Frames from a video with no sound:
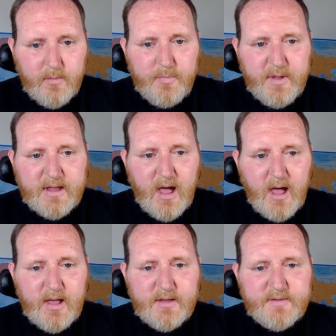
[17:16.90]

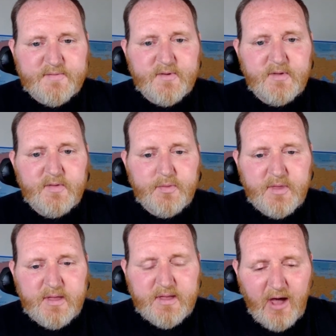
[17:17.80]
because
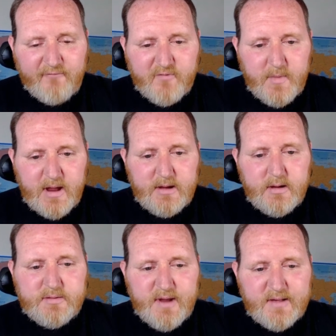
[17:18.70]
the
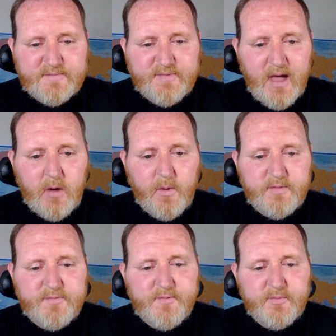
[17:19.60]
government does not
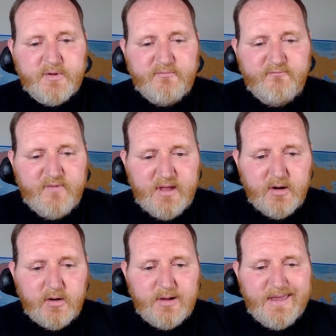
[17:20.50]
want to
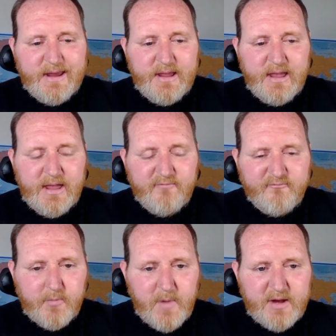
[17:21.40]
reveal any
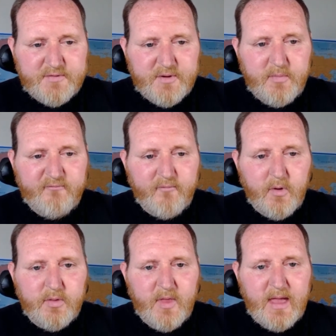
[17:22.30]
information
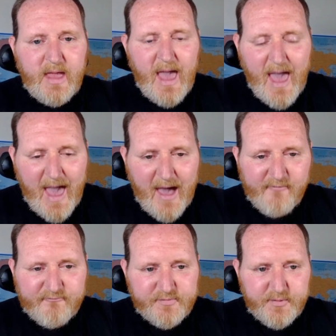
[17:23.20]
before they
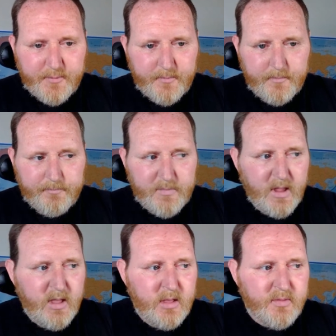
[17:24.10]
have to.
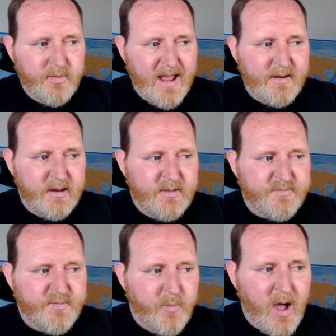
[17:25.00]
That
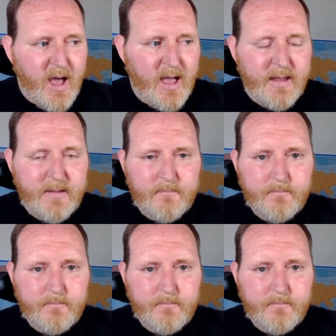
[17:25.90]
is why